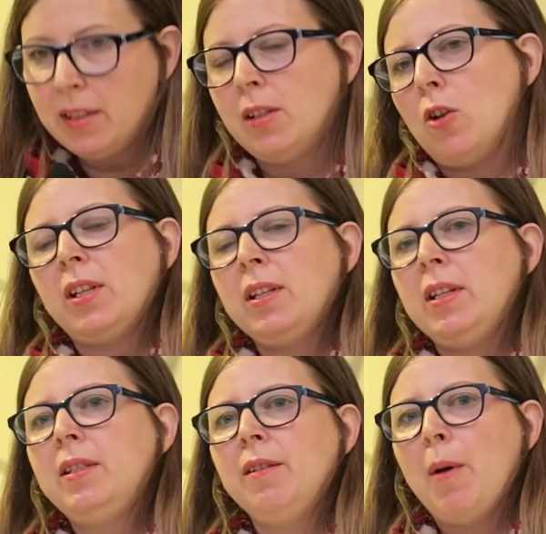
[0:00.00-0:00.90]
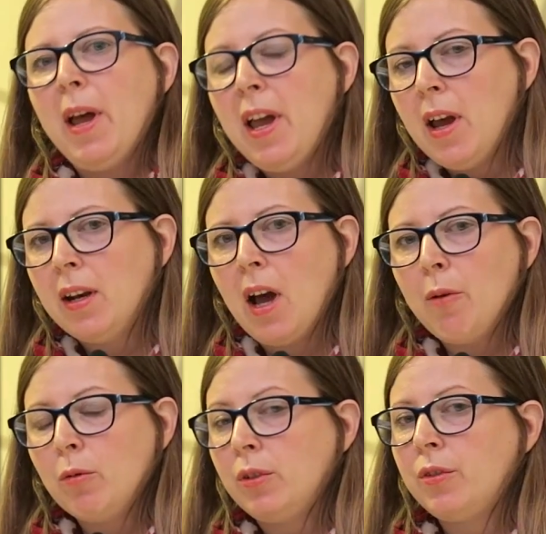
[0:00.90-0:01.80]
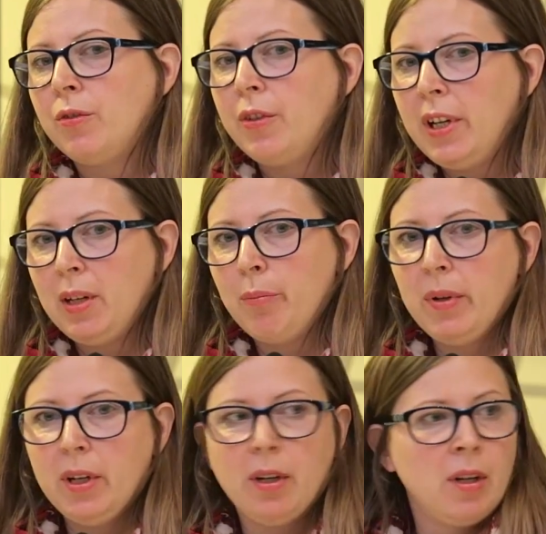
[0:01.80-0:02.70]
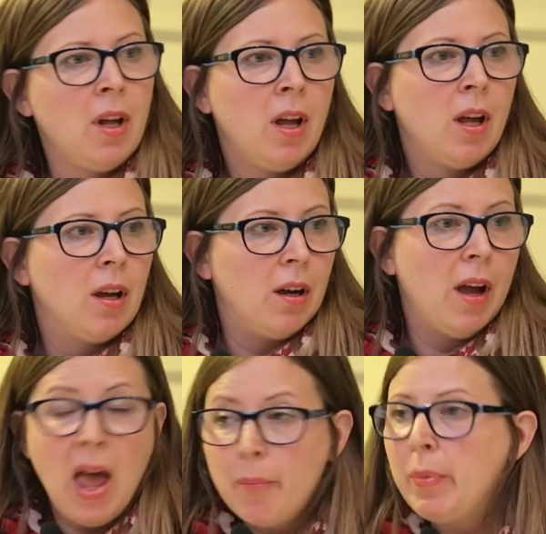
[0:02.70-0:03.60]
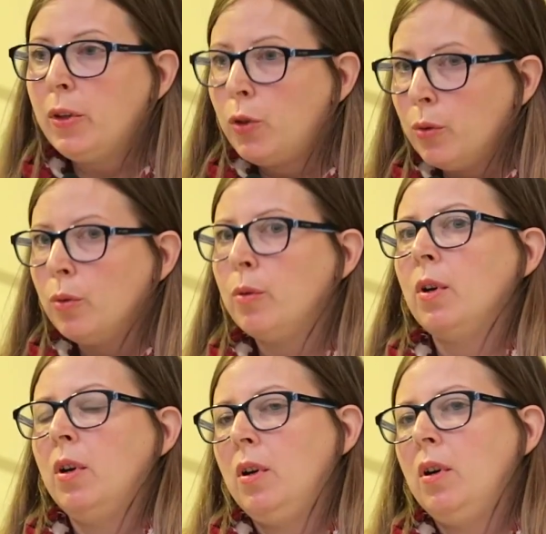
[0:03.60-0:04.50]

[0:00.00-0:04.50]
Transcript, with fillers: it's not an easy way, and I would really be happy to